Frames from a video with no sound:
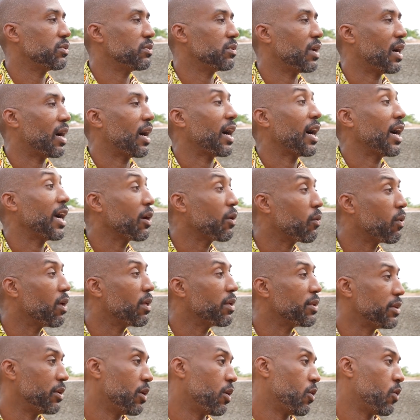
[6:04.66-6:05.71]
a high
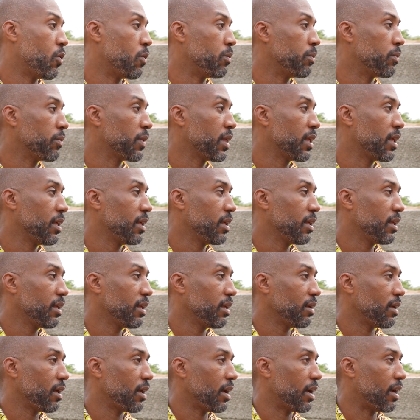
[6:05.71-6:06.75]
quality home
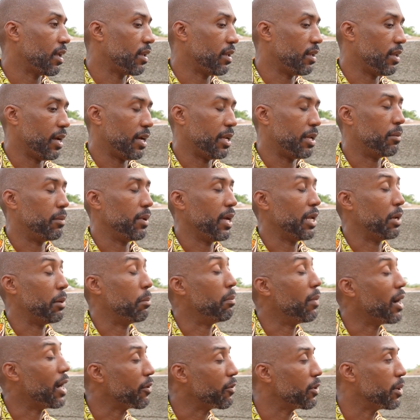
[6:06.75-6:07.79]
at a
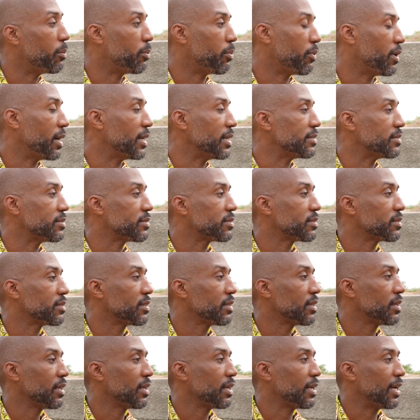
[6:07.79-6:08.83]
moderate price,
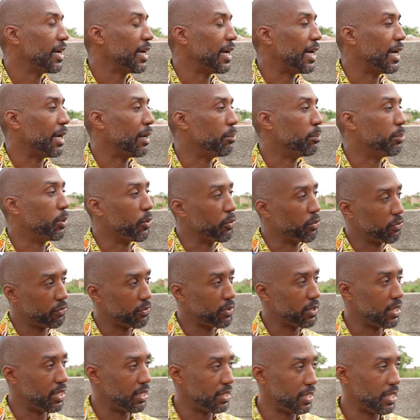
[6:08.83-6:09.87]
both for
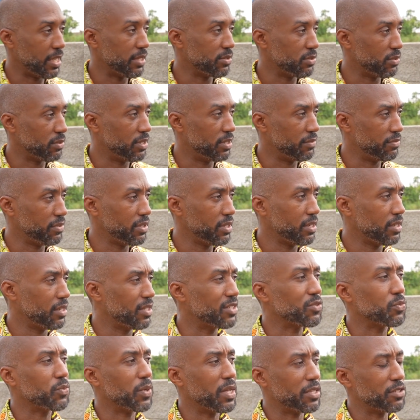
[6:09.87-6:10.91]
Ghanaians who live here
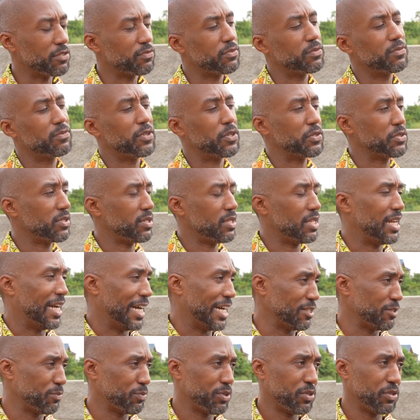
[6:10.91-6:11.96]
as well as folks in the
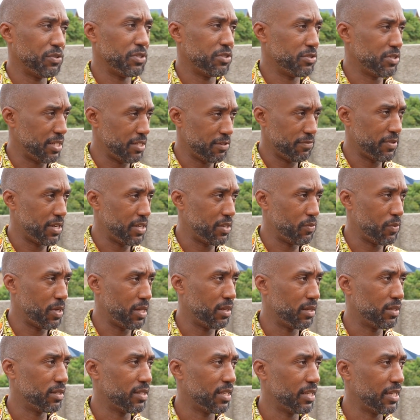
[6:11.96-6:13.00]
diaspora who are trying to find a way
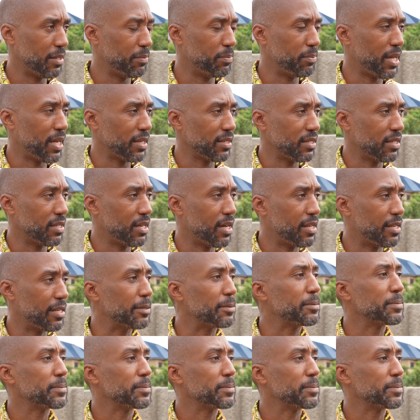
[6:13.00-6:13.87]
to get back mm-hmm. to Ghana.